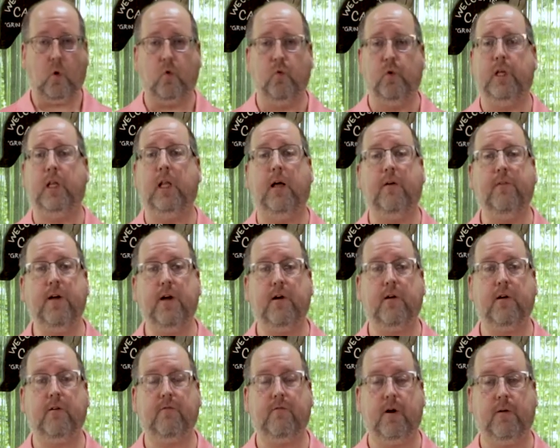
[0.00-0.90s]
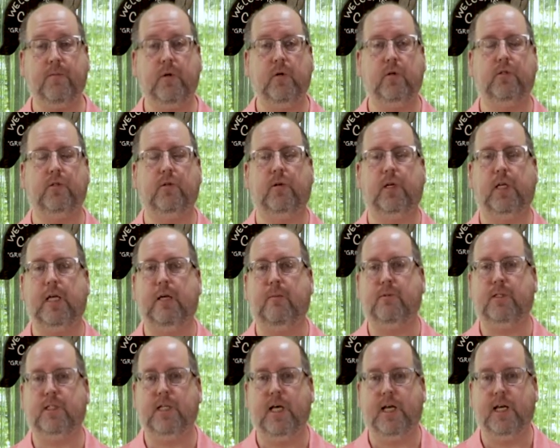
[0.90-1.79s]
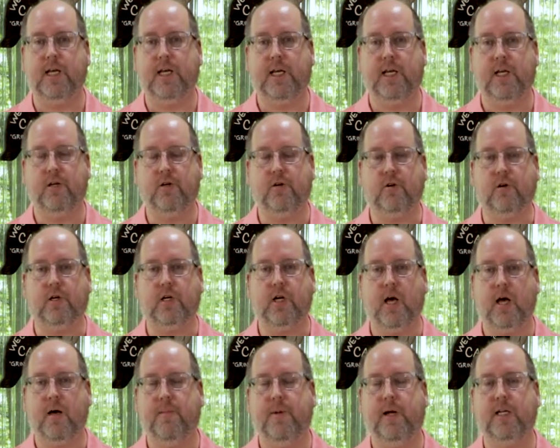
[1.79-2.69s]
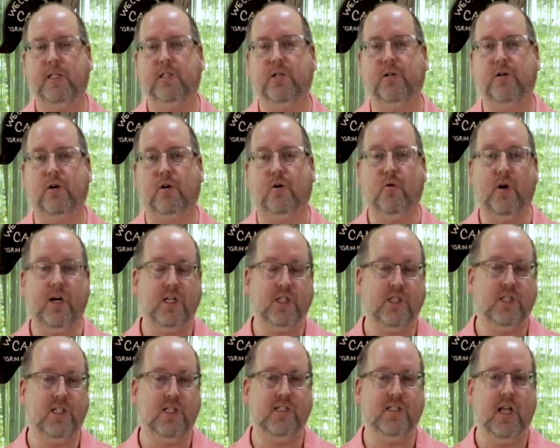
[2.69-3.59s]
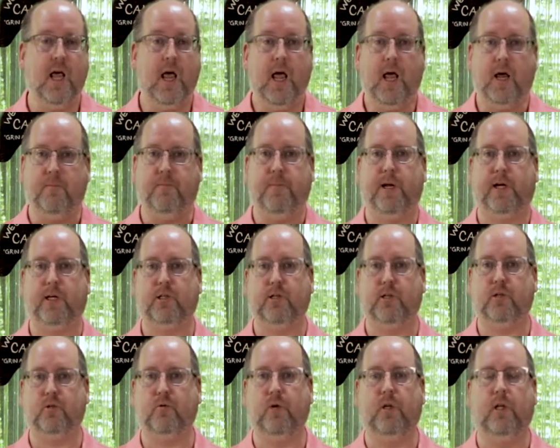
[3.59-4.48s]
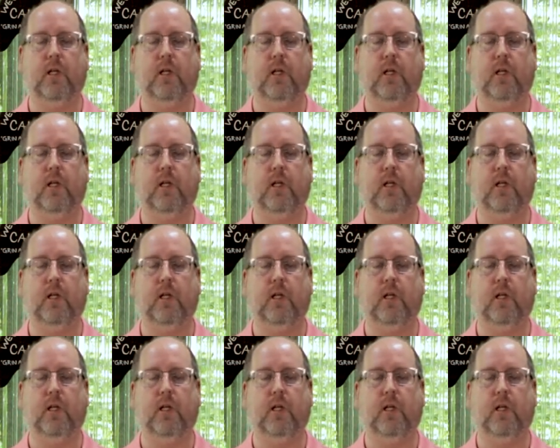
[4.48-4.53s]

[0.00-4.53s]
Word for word: We love hearing from you, so keep sending in your comments and your questions and pictures.